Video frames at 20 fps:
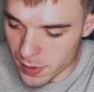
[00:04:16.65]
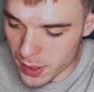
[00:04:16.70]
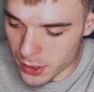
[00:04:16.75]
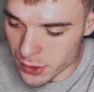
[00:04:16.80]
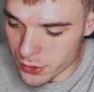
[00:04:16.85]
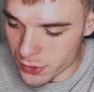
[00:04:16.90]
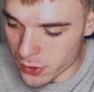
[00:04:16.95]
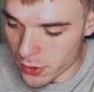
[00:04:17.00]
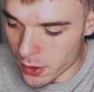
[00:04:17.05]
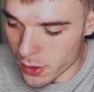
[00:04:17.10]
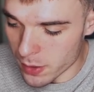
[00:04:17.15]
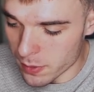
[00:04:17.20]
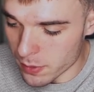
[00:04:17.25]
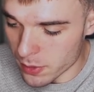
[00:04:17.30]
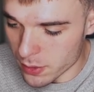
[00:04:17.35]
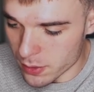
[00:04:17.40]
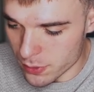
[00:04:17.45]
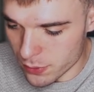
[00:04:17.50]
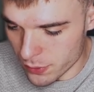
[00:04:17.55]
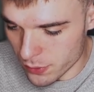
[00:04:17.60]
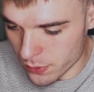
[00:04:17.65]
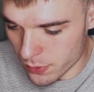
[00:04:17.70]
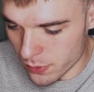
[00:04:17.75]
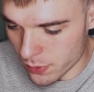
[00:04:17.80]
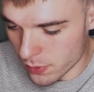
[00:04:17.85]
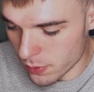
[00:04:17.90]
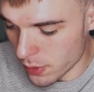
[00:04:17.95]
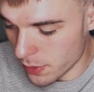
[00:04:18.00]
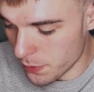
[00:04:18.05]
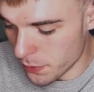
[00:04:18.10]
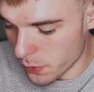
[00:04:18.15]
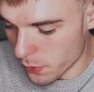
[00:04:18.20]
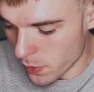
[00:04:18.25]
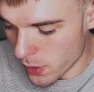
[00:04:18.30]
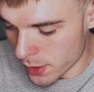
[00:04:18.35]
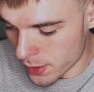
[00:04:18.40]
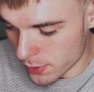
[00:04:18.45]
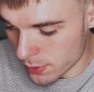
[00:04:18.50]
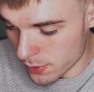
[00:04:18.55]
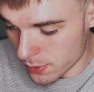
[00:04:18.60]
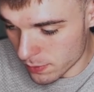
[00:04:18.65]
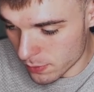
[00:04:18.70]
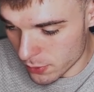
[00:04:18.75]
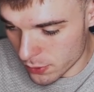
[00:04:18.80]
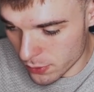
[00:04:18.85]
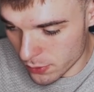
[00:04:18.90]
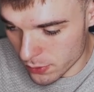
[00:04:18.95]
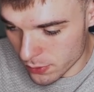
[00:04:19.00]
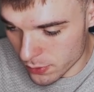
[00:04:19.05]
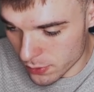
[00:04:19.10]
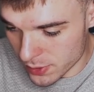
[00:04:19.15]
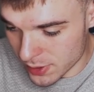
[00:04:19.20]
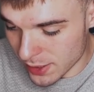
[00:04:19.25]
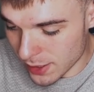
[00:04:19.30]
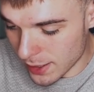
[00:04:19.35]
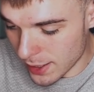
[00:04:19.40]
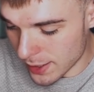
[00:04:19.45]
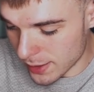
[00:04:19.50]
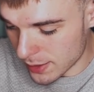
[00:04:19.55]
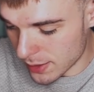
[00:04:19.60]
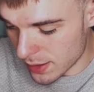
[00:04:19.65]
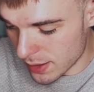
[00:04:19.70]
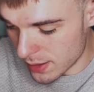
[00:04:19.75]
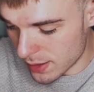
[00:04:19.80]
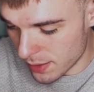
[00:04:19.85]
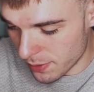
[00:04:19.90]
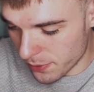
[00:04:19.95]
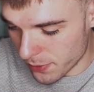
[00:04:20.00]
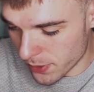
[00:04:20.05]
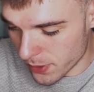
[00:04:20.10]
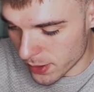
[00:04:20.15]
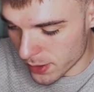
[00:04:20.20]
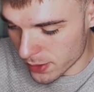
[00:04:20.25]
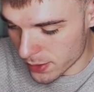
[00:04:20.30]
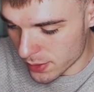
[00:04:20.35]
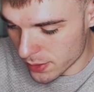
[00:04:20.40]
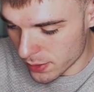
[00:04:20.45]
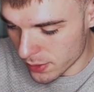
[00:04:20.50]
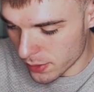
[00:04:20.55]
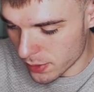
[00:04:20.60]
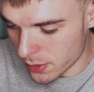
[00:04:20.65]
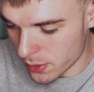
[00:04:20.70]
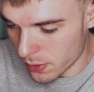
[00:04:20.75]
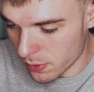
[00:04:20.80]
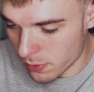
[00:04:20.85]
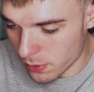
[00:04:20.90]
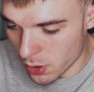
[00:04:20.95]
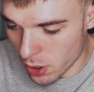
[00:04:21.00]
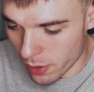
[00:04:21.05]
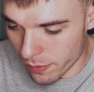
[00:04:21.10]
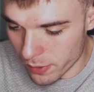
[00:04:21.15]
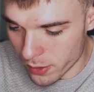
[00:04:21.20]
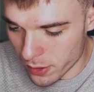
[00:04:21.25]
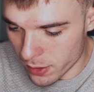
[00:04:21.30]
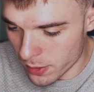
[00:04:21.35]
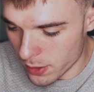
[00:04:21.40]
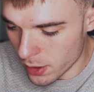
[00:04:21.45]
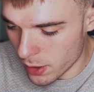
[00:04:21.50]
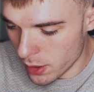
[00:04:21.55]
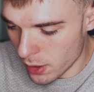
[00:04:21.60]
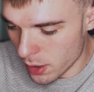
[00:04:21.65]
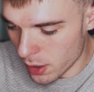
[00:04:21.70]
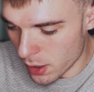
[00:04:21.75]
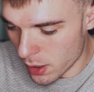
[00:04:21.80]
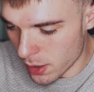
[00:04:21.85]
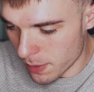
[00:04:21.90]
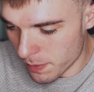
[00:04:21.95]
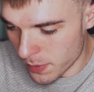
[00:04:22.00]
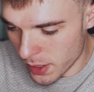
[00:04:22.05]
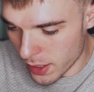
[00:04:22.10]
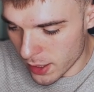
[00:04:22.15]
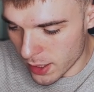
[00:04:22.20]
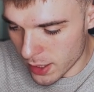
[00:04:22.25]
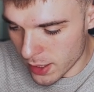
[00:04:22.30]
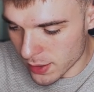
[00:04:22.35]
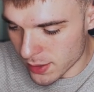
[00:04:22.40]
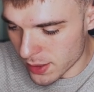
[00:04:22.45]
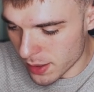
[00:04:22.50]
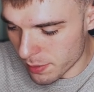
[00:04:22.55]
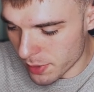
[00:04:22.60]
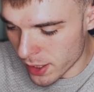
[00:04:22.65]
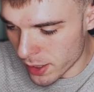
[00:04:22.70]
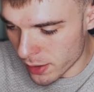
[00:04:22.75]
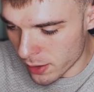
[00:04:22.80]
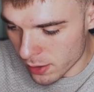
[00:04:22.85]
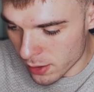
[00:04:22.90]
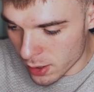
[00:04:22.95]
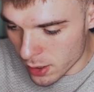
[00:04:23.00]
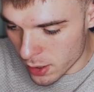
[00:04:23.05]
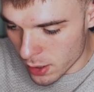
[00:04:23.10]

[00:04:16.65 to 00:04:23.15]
Make sure to, if you want to select a different, you know, cover, uh, aka thumbnail.